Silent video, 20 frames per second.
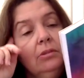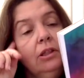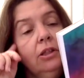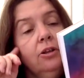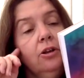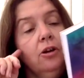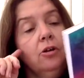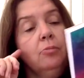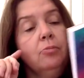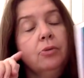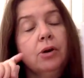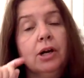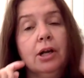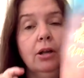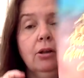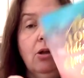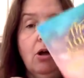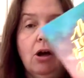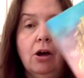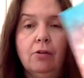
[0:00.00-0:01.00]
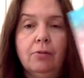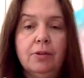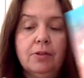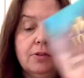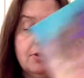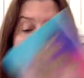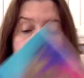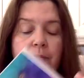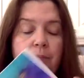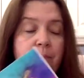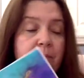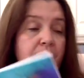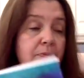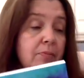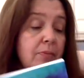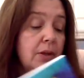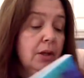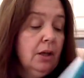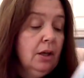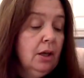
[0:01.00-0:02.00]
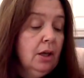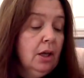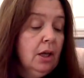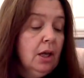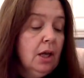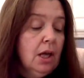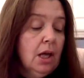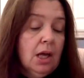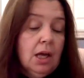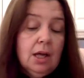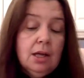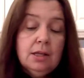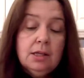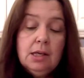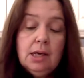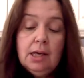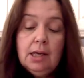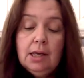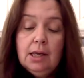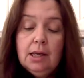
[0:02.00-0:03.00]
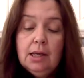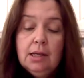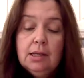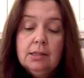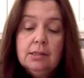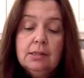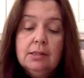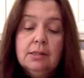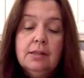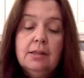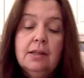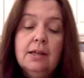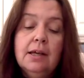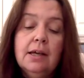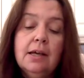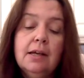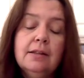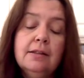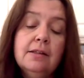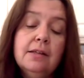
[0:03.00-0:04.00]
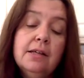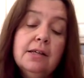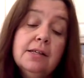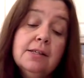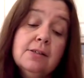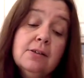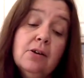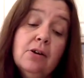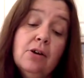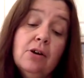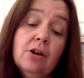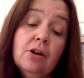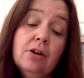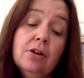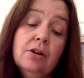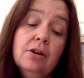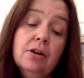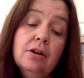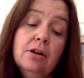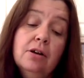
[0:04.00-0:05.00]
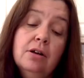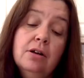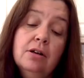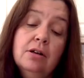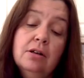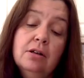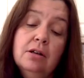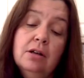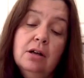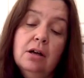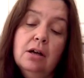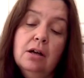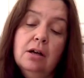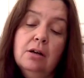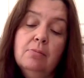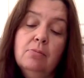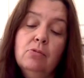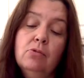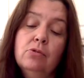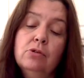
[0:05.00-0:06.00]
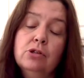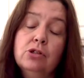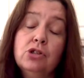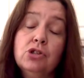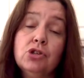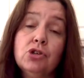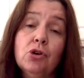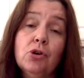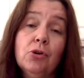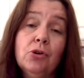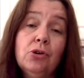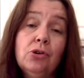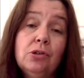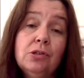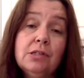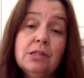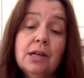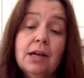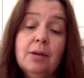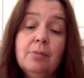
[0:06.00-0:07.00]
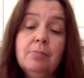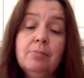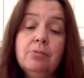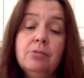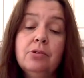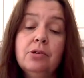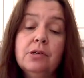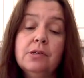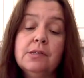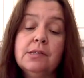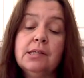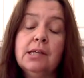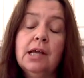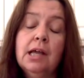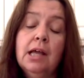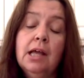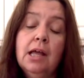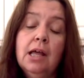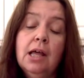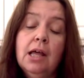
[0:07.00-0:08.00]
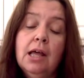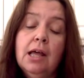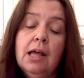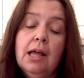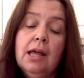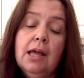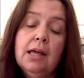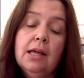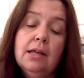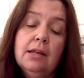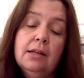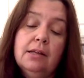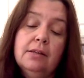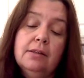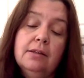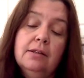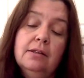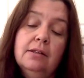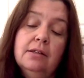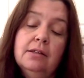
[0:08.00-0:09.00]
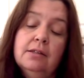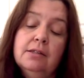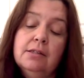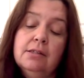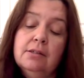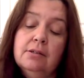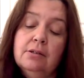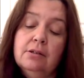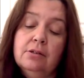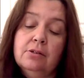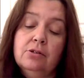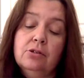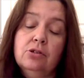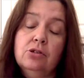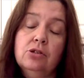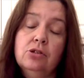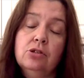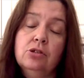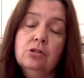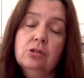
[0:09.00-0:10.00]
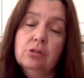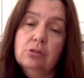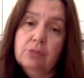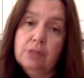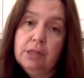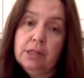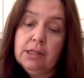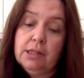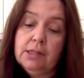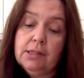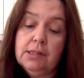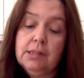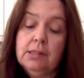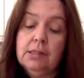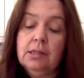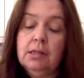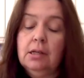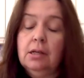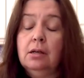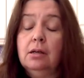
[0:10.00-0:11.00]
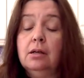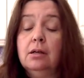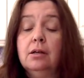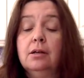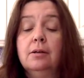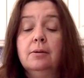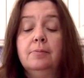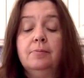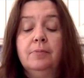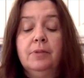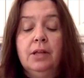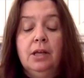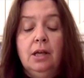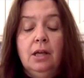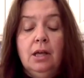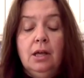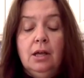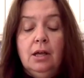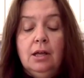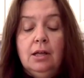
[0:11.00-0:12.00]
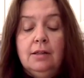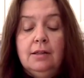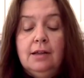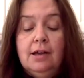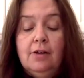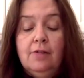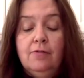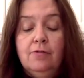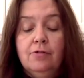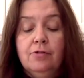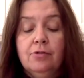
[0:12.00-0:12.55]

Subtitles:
you know, bring along with you. And then these are more journal type books, and I think these are so nice. Now for